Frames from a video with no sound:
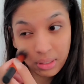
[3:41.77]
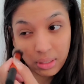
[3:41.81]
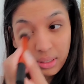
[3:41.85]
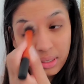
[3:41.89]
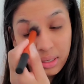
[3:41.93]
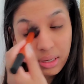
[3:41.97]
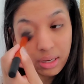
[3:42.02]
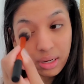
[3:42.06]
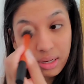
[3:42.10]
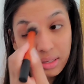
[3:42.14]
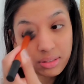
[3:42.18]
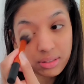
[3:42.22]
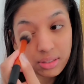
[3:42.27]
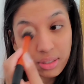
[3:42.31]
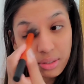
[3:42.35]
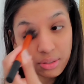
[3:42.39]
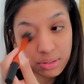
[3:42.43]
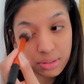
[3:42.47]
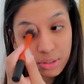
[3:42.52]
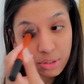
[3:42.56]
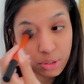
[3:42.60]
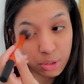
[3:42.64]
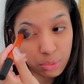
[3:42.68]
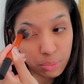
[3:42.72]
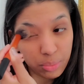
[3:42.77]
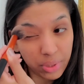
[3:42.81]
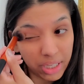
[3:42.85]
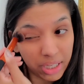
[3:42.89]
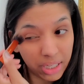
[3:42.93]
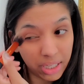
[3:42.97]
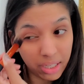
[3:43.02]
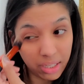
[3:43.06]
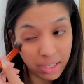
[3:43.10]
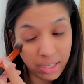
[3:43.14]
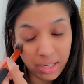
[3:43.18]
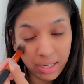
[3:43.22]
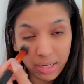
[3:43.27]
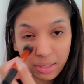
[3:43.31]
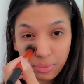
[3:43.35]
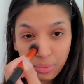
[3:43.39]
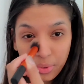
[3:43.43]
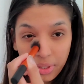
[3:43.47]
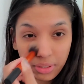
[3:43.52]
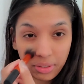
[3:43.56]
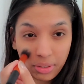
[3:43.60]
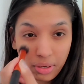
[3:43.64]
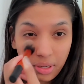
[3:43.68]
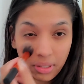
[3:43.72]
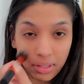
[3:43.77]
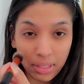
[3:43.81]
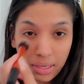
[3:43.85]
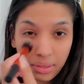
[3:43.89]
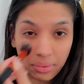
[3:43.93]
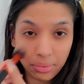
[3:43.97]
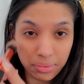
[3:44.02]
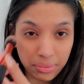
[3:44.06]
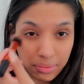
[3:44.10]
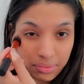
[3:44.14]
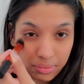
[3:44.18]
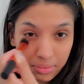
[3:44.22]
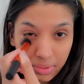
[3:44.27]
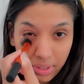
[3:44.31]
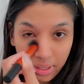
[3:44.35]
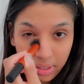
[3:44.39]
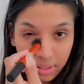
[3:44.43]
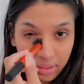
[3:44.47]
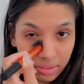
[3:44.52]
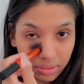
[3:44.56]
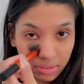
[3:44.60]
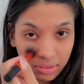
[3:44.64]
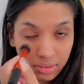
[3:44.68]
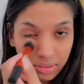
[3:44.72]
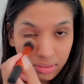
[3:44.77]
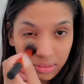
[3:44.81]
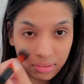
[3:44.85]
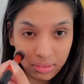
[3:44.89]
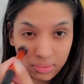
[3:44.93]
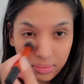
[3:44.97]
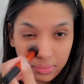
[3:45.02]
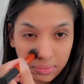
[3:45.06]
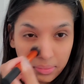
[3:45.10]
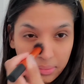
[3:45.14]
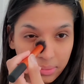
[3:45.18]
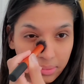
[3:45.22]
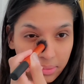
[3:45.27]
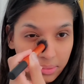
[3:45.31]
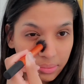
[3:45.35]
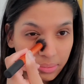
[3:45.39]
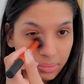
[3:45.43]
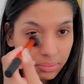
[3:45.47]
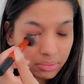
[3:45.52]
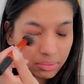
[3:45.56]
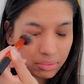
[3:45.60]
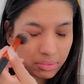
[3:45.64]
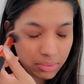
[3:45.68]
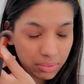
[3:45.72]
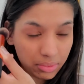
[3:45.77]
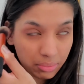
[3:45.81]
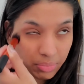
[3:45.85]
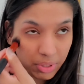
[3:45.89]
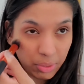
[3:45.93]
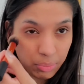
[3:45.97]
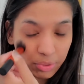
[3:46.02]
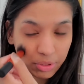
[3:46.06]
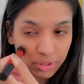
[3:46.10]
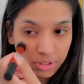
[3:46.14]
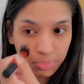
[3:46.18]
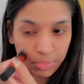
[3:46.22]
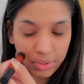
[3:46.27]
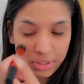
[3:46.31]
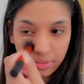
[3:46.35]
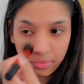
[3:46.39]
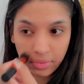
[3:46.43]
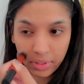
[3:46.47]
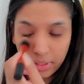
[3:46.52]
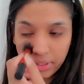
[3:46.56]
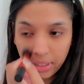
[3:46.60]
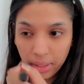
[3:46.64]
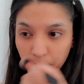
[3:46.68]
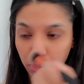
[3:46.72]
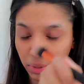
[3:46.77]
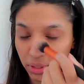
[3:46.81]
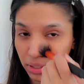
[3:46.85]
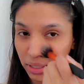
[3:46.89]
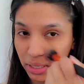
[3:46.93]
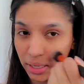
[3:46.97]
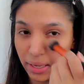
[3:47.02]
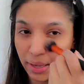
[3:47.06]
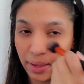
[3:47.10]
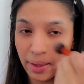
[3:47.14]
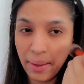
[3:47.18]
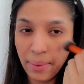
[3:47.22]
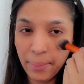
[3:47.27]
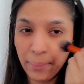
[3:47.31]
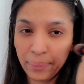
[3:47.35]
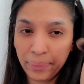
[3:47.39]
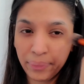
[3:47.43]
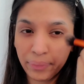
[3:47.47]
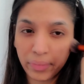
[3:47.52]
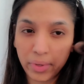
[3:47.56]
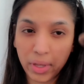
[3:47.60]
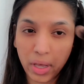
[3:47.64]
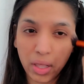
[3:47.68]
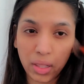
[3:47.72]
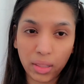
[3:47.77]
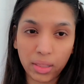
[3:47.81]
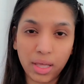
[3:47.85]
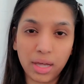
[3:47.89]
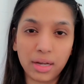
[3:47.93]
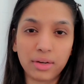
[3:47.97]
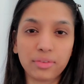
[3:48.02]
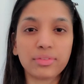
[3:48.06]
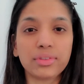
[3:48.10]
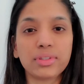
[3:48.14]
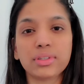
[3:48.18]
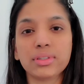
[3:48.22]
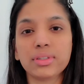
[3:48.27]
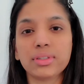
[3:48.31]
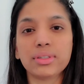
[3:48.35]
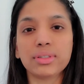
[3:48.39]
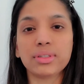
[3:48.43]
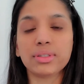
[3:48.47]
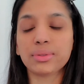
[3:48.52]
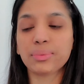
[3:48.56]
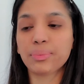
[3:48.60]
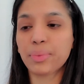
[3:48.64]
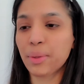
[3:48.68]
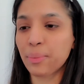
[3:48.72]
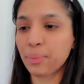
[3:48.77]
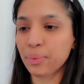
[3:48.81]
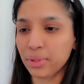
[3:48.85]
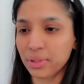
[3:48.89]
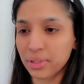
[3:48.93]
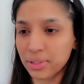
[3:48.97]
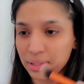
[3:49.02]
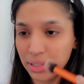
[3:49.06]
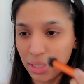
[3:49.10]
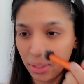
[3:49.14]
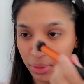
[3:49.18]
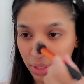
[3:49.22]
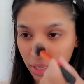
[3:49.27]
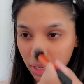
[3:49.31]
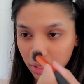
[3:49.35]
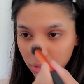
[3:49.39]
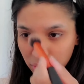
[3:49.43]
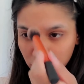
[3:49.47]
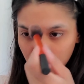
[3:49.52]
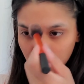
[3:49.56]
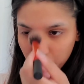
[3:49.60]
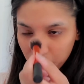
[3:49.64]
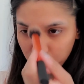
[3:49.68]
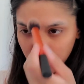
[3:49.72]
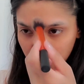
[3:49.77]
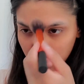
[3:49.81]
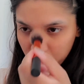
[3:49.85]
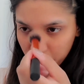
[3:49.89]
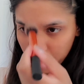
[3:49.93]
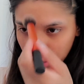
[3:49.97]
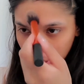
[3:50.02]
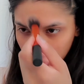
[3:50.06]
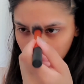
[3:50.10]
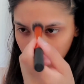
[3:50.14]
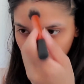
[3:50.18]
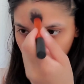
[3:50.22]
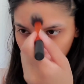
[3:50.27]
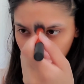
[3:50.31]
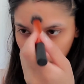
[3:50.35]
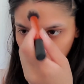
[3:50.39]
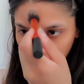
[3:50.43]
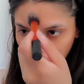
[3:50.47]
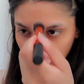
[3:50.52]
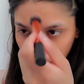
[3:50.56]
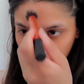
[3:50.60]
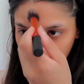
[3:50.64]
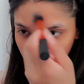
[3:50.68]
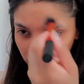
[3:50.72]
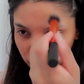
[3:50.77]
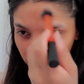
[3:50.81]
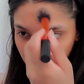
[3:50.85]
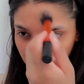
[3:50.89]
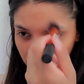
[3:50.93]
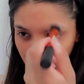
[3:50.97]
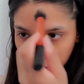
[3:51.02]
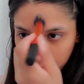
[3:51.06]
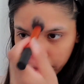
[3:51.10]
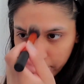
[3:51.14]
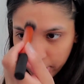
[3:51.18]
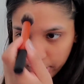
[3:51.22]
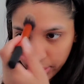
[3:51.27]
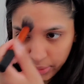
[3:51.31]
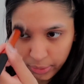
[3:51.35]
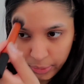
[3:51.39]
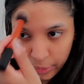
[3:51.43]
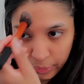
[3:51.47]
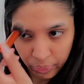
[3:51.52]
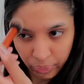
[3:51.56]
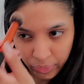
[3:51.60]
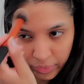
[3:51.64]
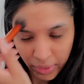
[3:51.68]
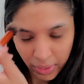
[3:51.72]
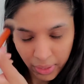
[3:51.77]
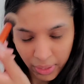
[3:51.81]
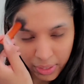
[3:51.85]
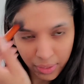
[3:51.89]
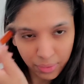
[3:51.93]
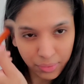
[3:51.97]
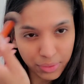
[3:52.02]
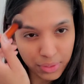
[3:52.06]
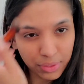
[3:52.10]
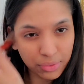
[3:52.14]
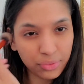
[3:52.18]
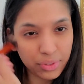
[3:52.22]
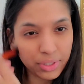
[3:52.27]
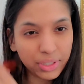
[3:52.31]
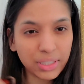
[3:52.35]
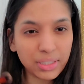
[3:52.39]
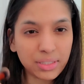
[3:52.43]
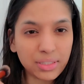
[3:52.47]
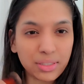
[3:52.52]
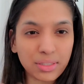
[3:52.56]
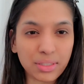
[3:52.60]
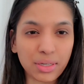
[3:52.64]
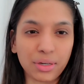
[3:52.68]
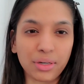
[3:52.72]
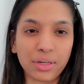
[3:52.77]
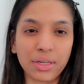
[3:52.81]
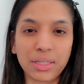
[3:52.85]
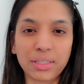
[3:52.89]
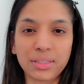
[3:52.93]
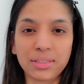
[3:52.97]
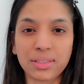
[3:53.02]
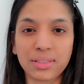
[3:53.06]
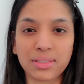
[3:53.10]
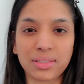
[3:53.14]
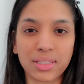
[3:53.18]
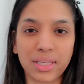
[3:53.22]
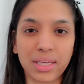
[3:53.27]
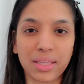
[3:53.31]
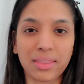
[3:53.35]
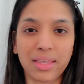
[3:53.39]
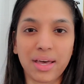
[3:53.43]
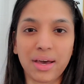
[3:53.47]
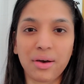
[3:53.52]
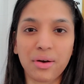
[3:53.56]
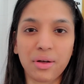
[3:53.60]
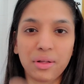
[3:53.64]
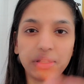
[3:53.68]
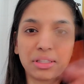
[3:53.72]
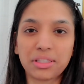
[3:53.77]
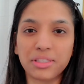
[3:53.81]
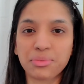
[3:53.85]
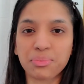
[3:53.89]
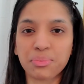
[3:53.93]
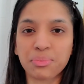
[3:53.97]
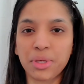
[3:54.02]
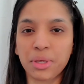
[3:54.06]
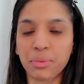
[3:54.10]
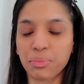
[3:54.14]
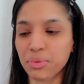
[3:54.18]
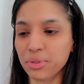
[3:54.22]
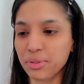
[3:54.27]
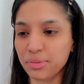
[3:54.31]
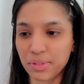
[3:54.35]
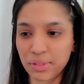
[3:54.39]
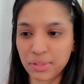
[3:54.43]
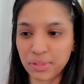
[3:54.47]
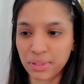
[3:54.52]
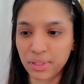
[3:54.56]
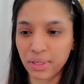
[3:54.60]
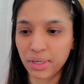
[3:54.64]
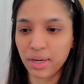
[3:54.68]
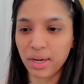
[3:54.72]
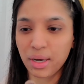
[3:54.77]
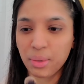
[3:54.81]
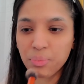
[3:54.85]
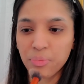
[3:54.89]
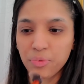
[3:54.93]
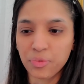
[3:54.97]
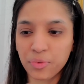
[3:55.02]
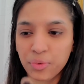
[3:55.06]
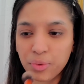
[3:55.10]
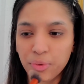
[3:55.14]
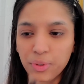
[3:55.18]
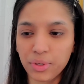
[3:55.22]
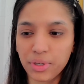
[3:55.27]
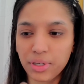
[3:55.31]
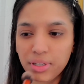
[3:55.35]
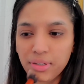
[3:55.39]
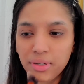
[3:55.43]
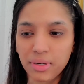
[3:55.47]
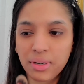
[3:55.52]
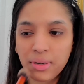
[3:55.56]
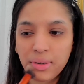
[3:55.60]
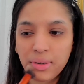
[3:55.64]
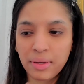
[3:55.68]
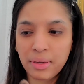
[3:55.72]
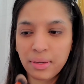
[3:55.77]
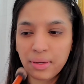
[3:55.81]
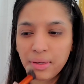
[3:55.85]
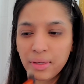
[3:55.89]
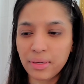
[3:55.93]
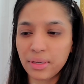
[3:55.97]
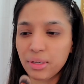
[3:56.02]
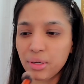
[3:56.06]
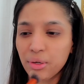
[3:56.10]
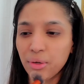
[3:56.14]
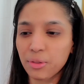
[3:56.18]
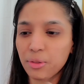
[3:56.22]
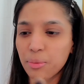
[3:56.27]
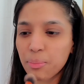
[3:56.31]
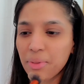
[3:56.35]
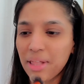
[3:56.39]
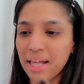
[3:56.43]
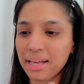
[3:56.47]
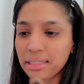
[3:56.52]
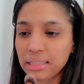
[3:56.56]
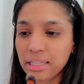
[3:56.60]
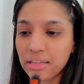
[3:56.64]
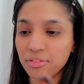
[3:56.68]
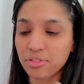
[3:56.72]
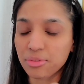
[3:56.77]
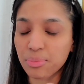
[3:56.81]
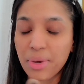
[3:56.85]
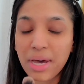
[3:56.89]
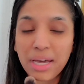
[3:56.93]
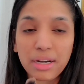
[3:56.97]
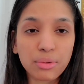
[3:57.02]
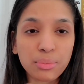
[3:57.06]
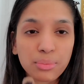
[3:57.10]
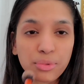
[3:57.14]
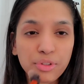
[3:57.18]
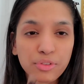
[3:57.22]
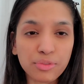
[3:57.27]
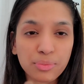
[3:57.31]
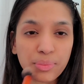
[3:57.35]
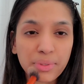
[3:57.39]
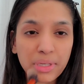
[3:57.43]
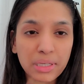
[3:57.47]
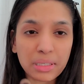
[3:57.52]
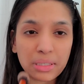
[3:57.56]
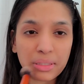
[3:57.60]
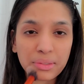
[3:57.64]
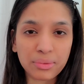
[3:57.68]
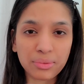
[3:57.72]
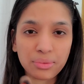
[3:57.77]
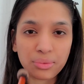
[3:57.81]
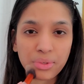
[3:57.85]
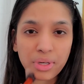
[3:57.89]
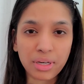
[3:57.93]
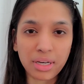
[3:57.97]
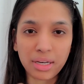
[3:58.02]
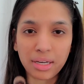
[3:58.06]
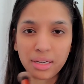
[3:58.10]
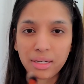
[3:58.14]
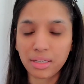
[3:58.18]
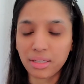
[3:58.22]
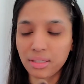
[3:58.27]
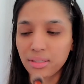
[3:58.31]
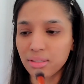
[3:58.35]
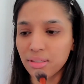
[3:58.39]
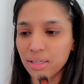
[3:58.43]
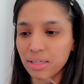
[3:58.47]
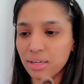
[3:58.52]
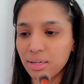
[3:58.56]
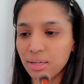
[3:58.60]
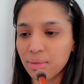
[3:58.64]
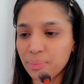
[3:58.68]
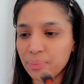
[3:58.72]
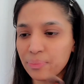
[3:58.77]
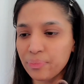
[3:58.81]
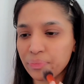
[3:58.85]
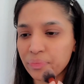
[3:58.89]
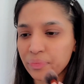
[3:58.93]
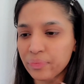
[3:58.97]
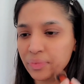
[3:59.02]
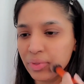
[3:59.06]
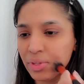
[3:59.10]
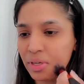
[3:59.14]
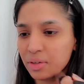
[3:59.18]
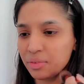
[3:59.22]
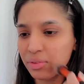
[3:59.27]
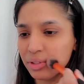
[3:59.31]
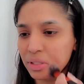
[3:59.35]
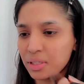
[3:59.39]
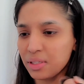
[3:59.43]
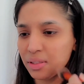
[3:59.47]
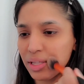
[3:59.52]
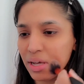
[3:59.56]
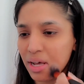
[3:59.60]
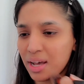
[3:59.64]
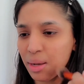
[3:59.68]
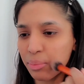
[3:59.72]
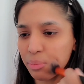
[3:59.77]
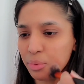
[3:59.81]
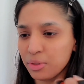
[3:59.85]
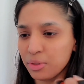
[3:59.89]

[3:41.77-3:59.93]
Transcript: I saw so many, and I don't want to call out like people specifically, but like a lot of the people in the South Asian community, a lot of people that I follow, it was just really disheartening to see that all these people stood up for, you know, the Black Lives Matter movement and everything that happened